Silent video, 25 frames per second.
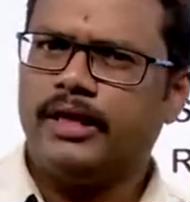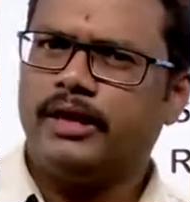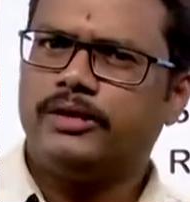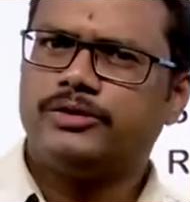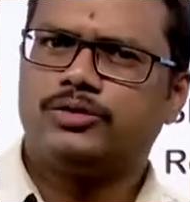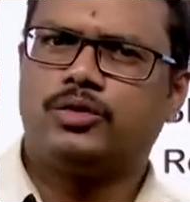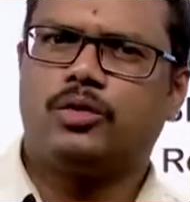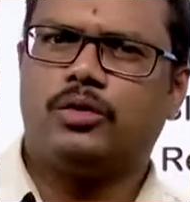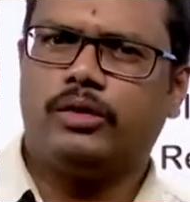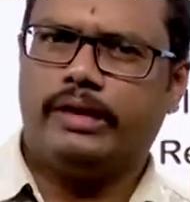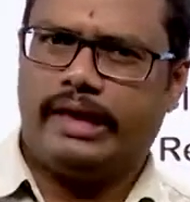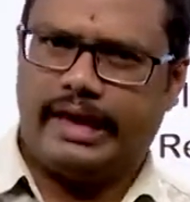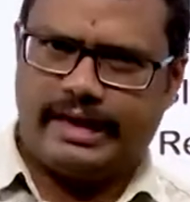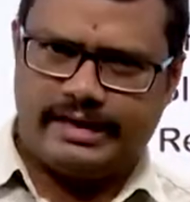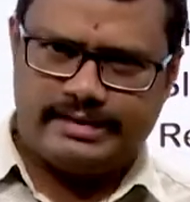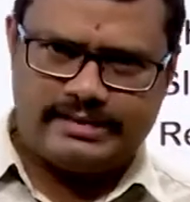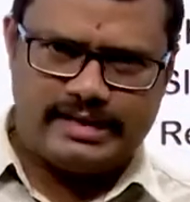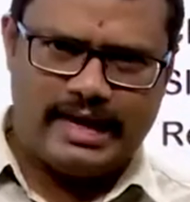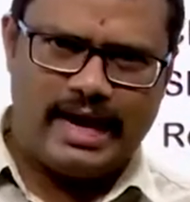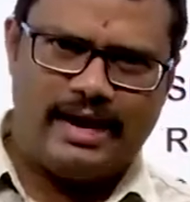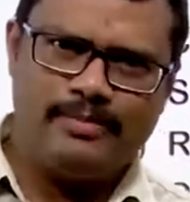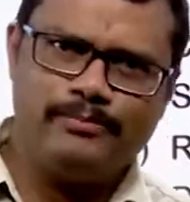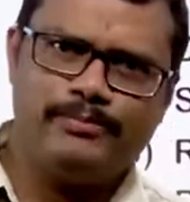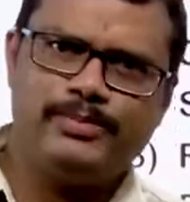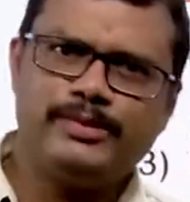So,
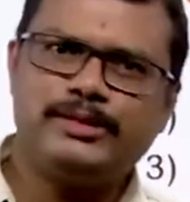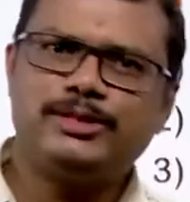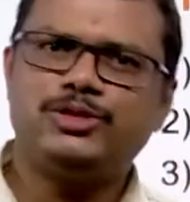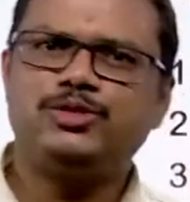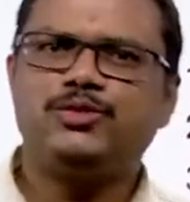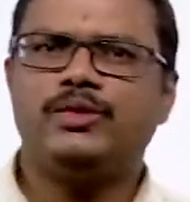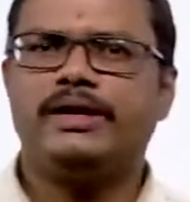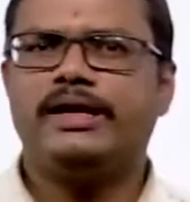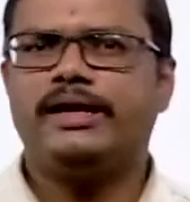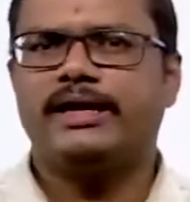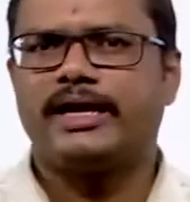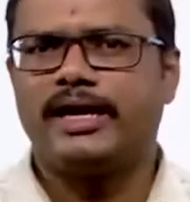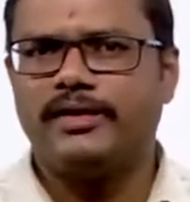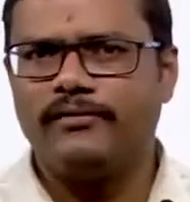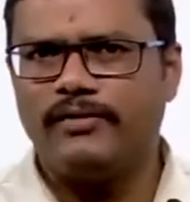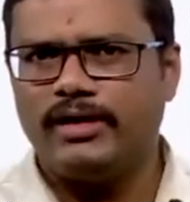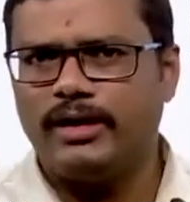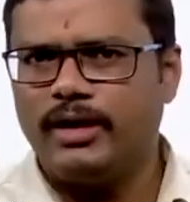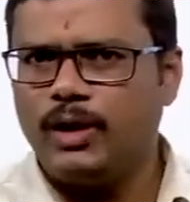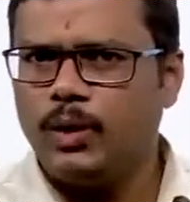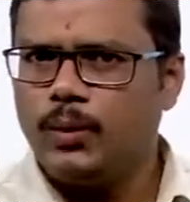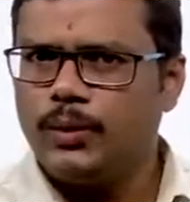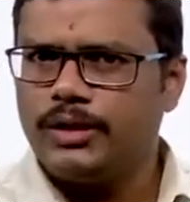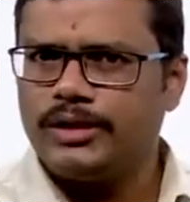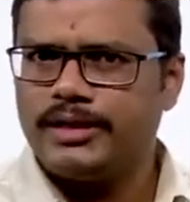examples were
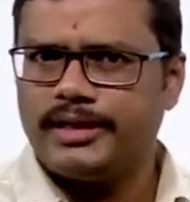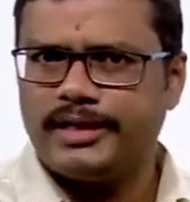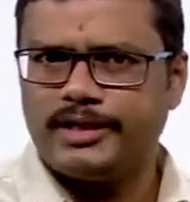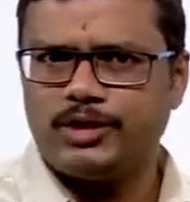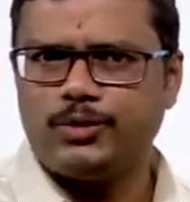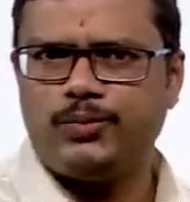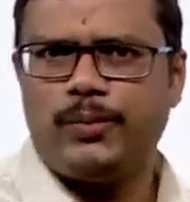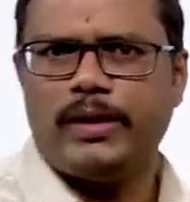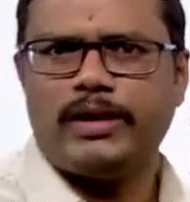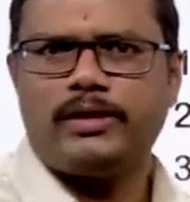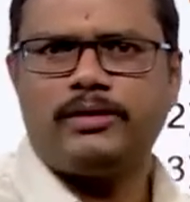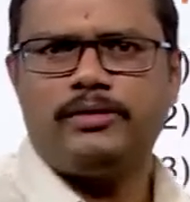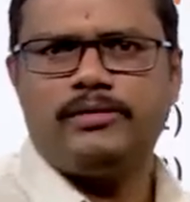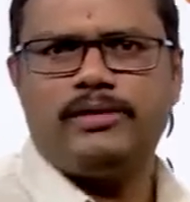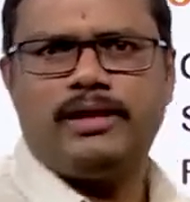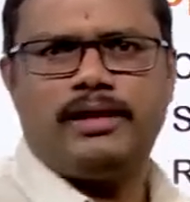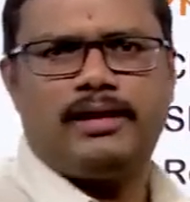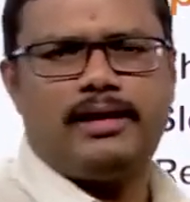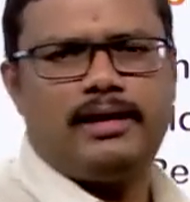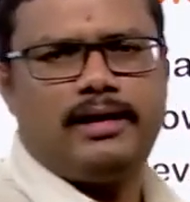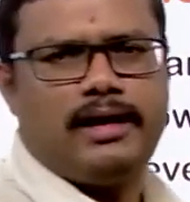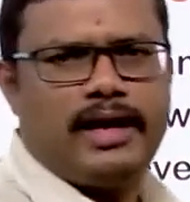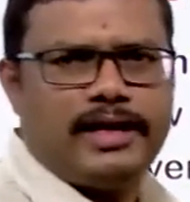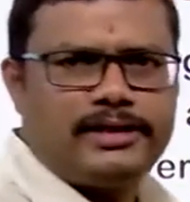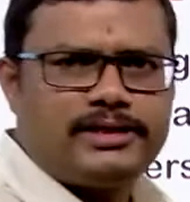given with respect to the
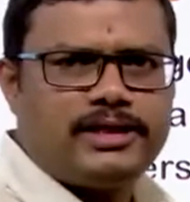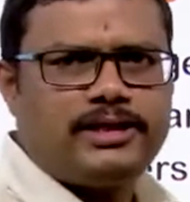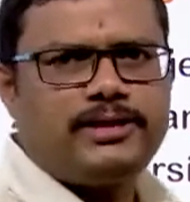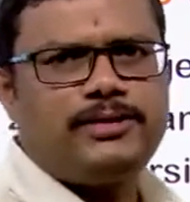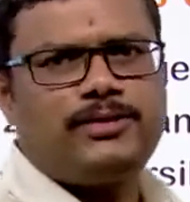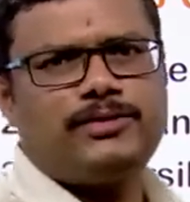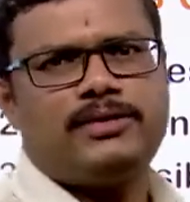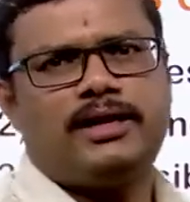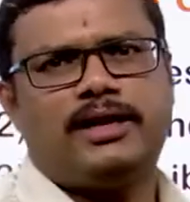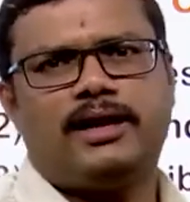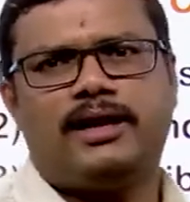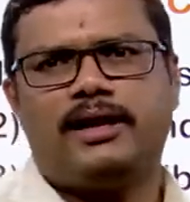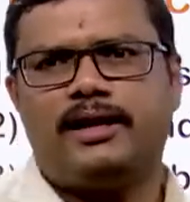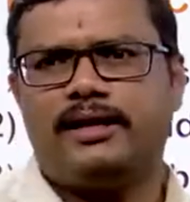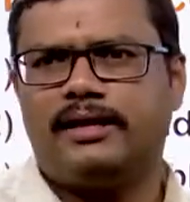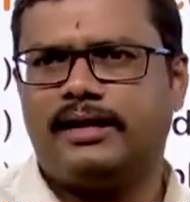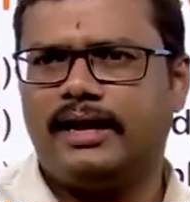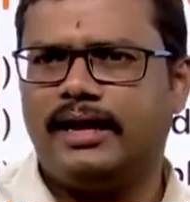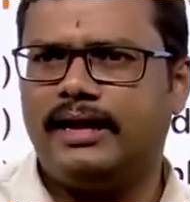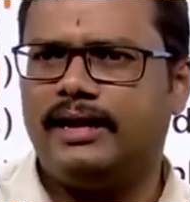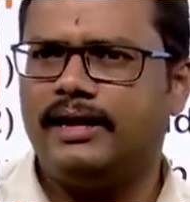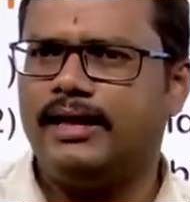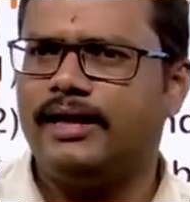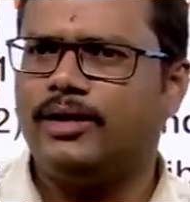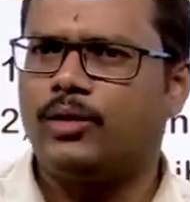relation to the
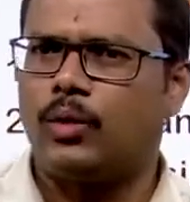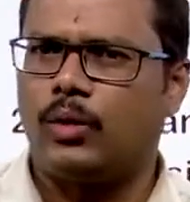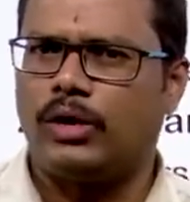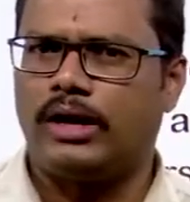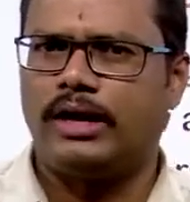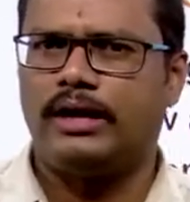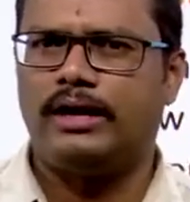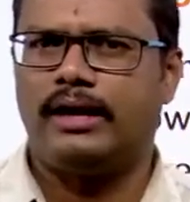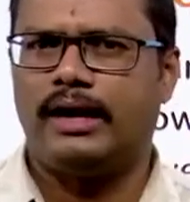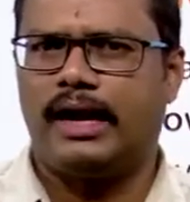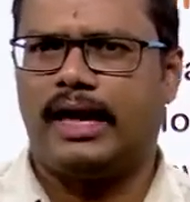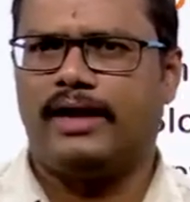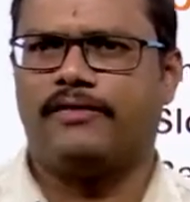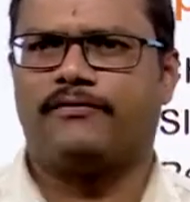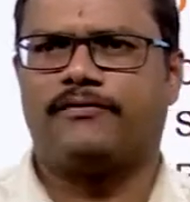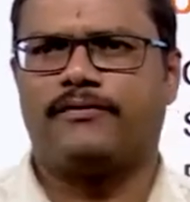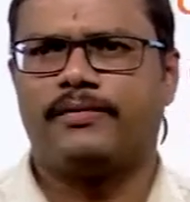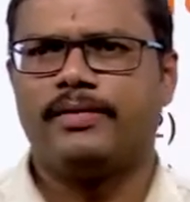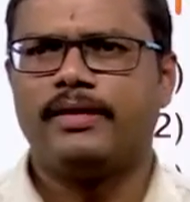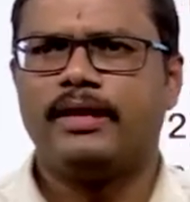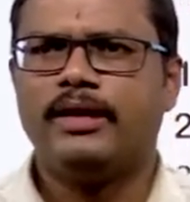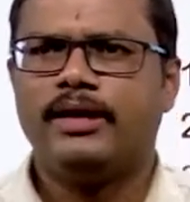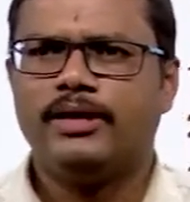daily routine life.